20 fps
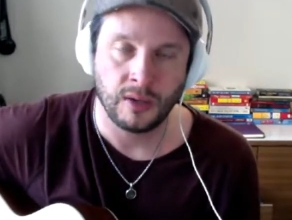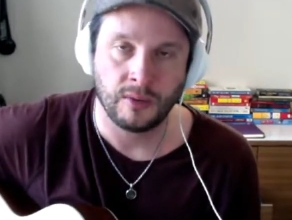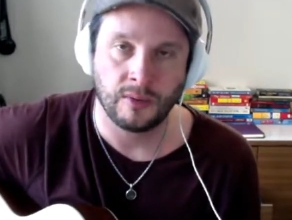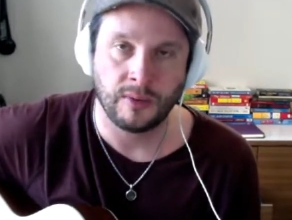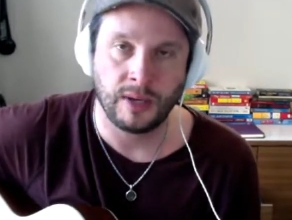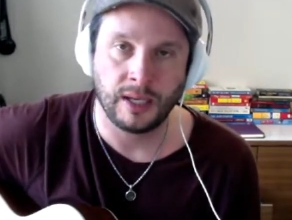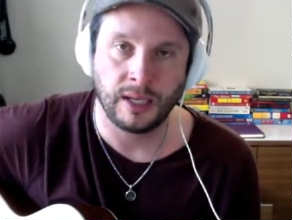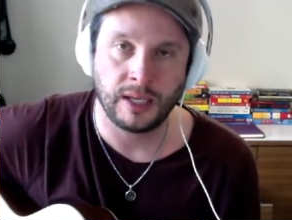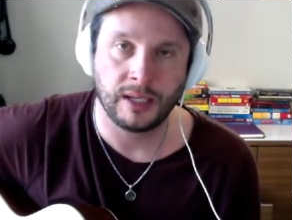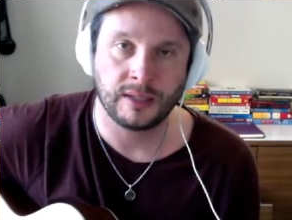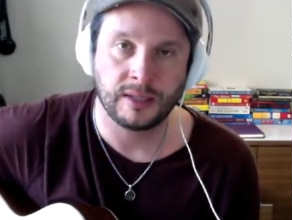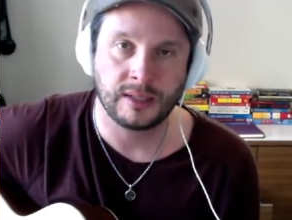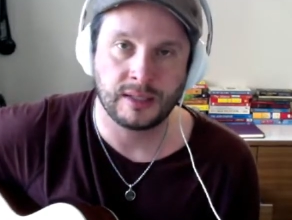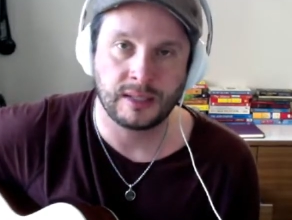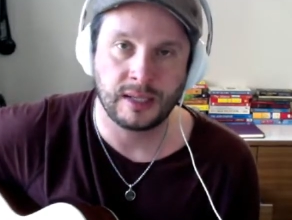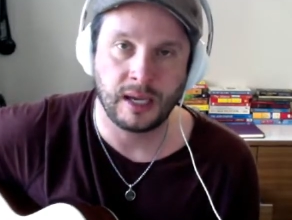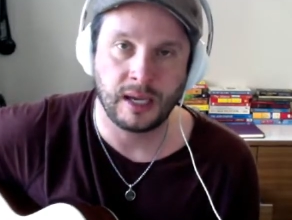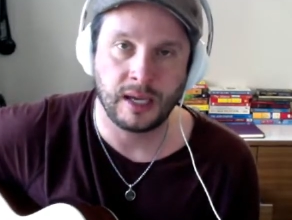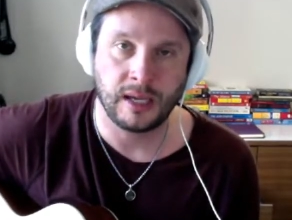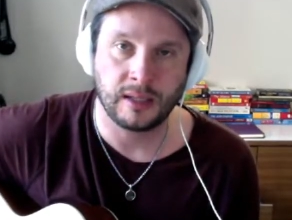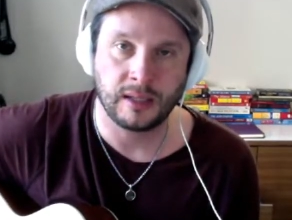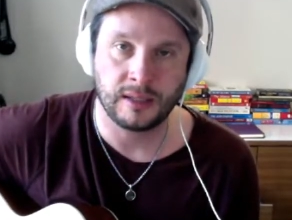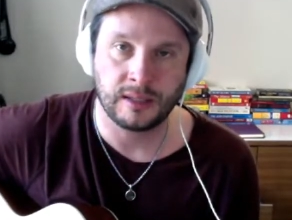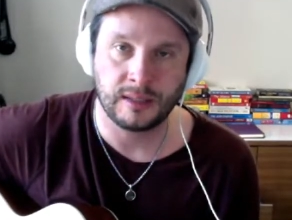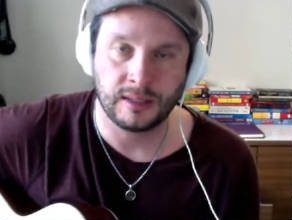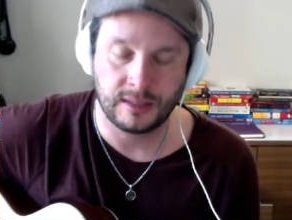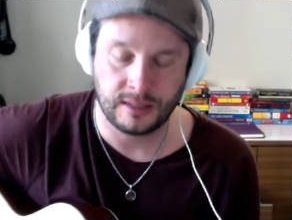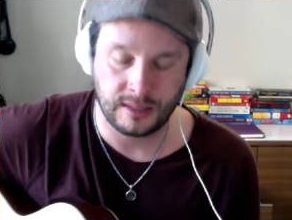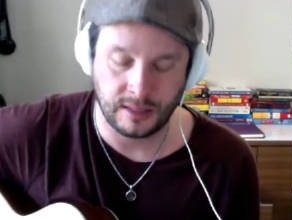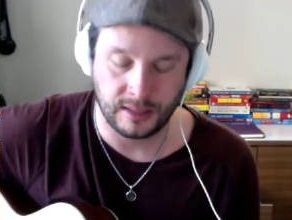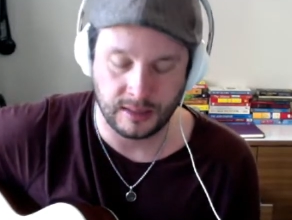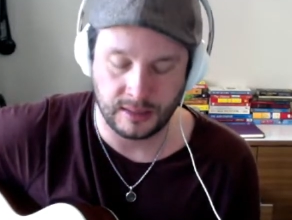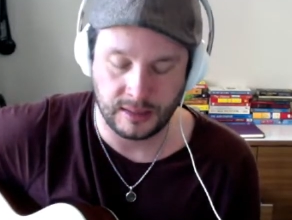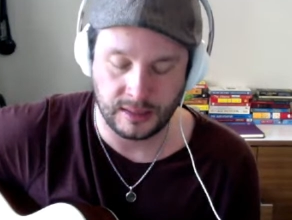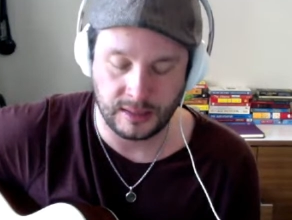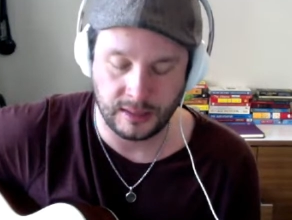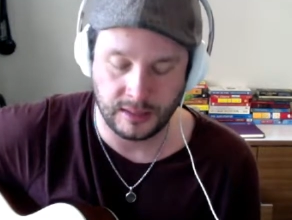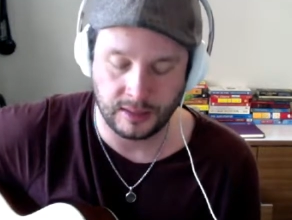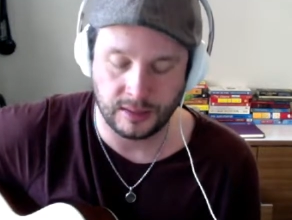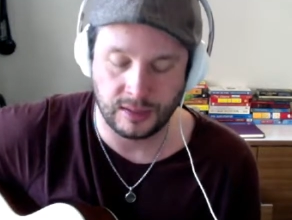while outside the
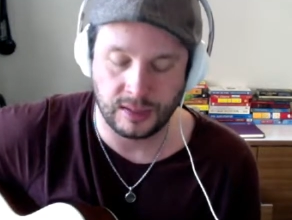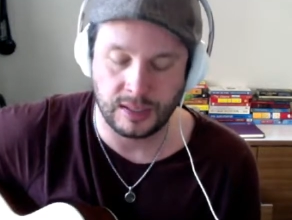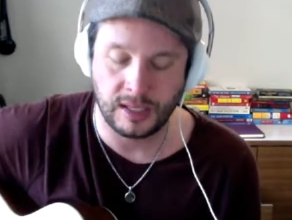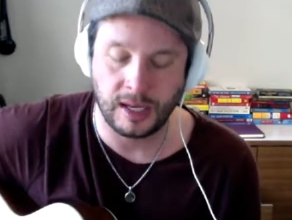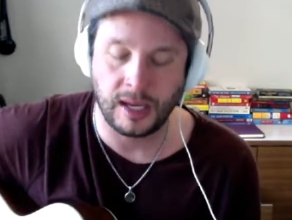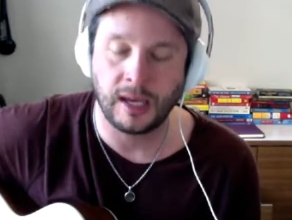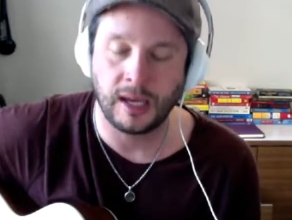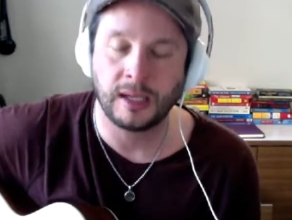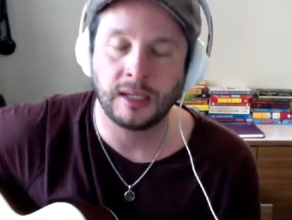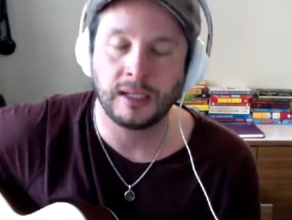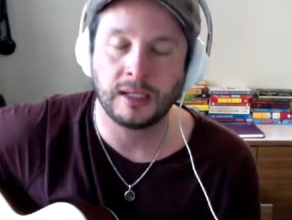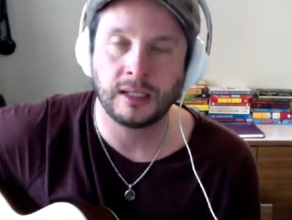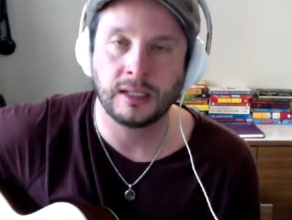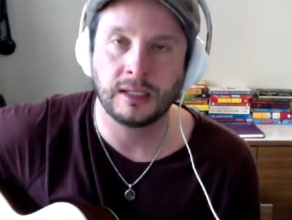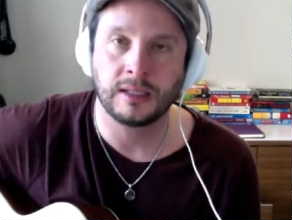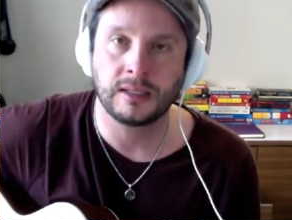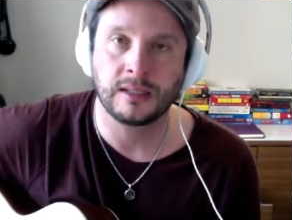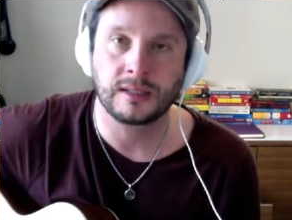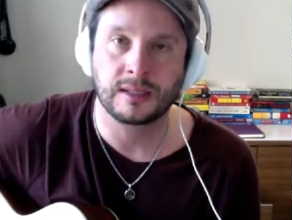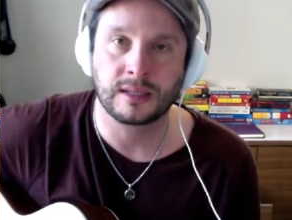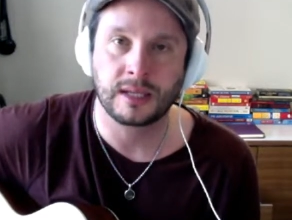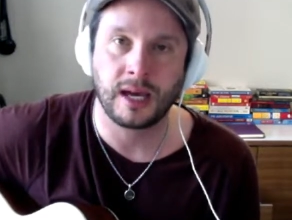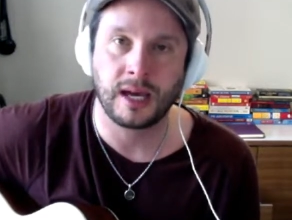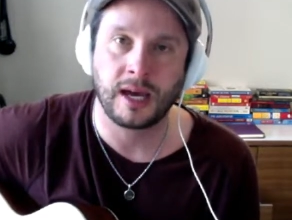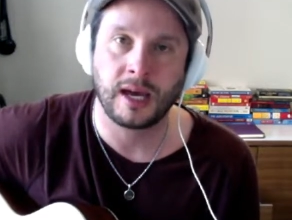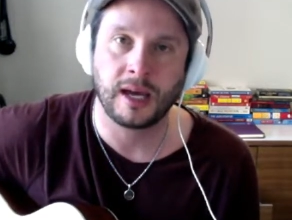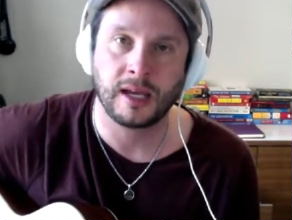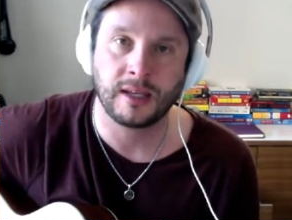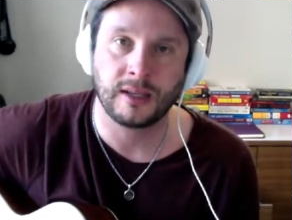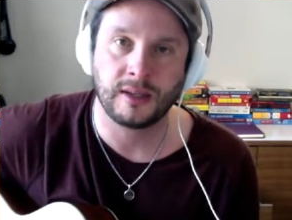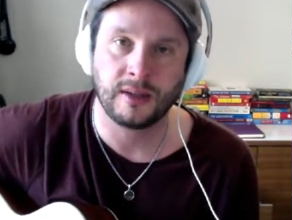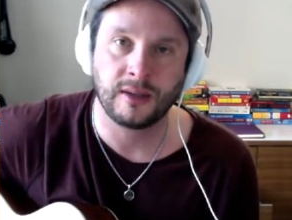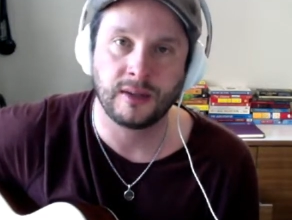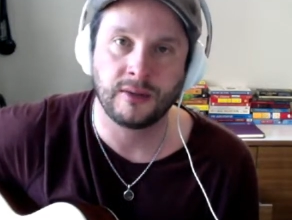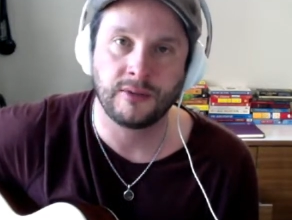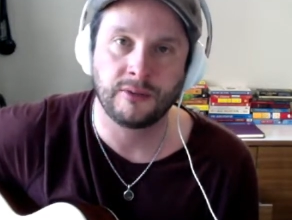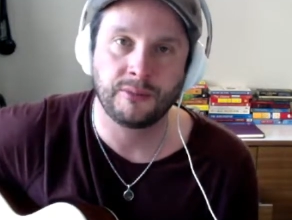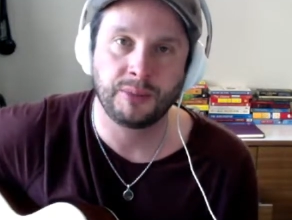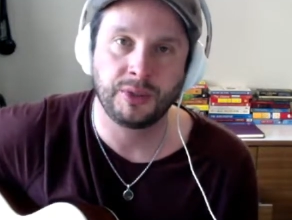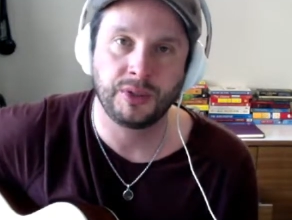sun's still shining in a sky
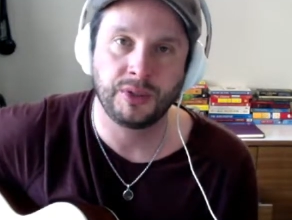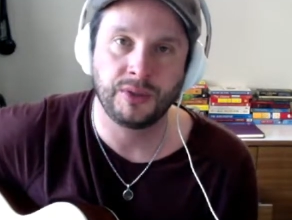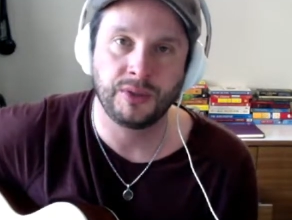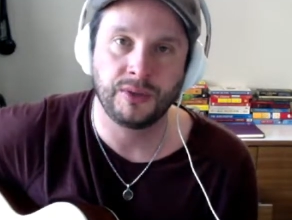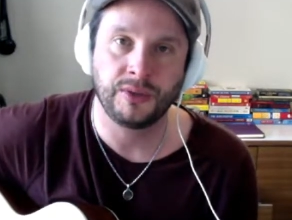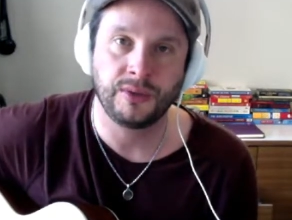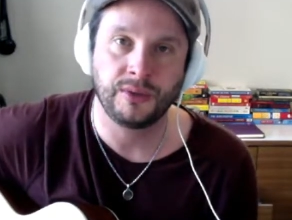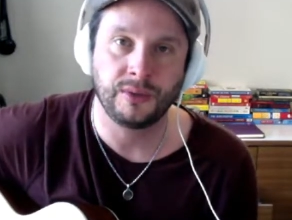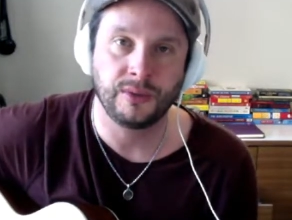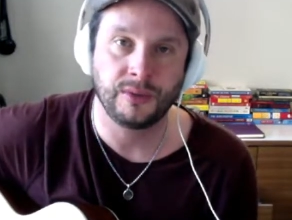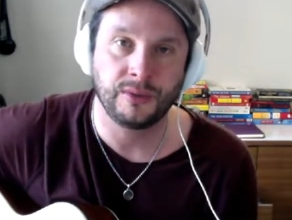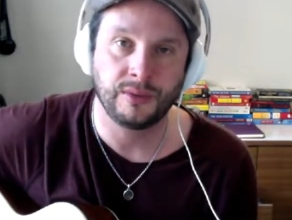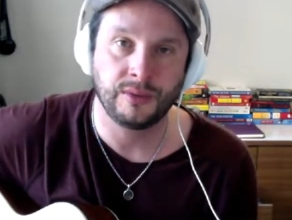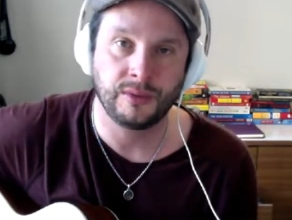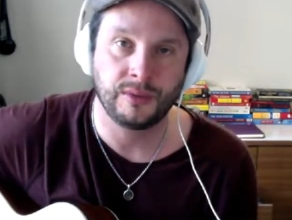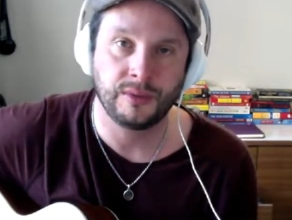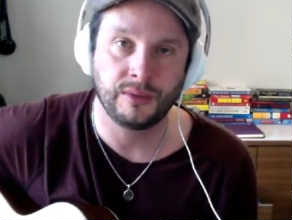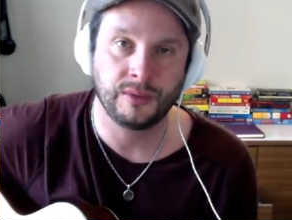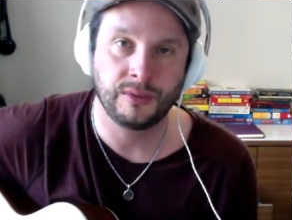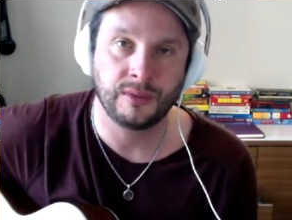of blue.